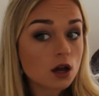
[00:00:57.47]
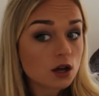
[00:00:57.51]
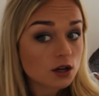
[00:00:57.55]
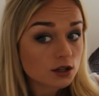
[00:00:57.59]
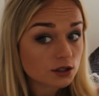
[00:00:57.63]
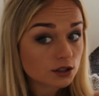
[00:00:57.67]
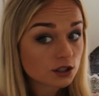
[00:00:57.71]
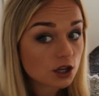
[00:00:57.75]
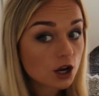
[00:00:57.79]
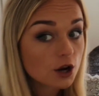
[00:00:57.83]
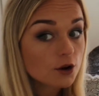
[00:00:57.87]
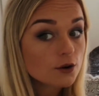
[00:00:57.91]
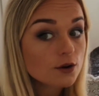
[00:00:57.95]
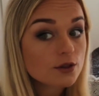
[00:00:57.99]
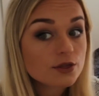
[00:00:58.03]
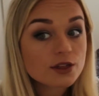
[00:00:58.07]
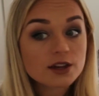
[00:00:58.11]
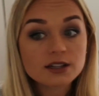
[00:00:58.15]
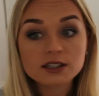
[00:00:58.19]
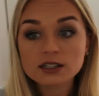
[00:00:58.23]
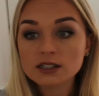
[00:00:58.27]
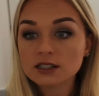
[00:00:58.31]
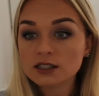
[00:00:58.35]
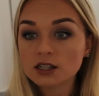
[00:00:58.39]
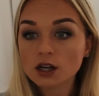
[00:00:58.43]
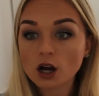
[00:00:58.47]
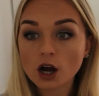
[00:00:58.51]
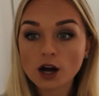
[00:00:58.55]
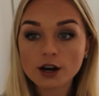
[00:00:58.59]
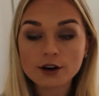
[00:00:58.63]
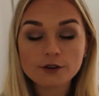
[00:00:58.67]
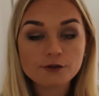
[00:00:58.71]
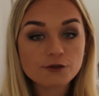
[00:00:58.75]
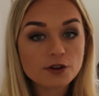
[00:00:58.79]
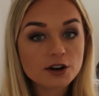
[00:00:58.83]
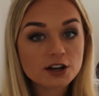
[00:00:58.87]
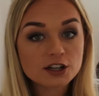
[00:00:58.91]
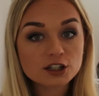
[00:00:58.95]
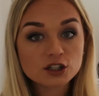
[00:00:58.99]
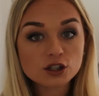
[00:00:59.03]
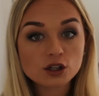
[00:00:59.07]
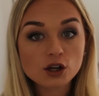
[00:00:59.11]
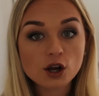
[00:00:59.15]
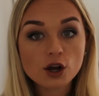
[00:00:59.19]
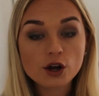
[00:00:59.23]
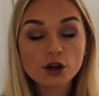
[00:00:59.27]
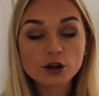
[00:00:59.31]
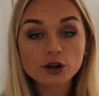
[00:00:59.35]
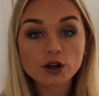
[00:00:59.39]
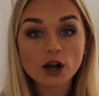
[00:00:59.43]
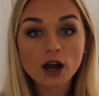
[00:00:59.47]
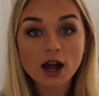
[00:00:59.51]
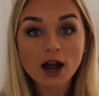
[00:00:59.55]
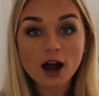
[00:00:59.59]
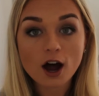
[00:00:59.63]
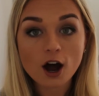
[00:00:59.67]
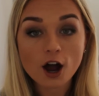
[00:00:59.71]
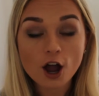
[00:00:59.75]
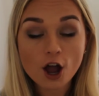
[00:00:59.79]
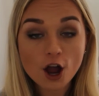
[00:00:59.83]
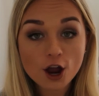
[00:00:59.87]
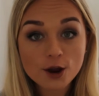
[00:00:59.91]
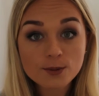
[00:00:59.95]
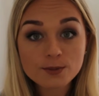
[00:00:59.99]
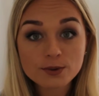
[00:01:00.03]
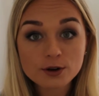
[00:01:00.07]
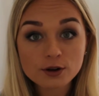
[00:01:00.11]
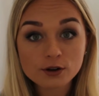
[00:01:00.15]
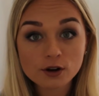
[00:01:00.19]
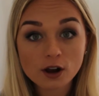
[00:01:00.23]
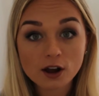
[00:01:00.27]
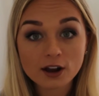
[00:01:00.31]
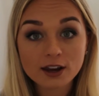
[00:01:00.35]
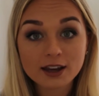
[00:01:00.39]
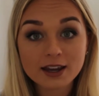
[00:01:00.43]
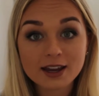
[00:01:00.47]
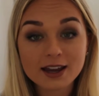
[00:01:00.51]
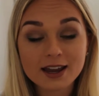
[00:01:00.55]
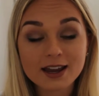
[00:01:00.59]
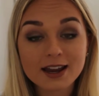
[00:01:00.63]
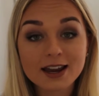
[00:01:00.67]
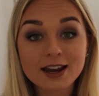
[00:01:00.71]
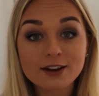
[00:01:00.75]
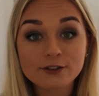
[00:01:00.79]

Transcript: So this is the kind of finished look. I hope you like it.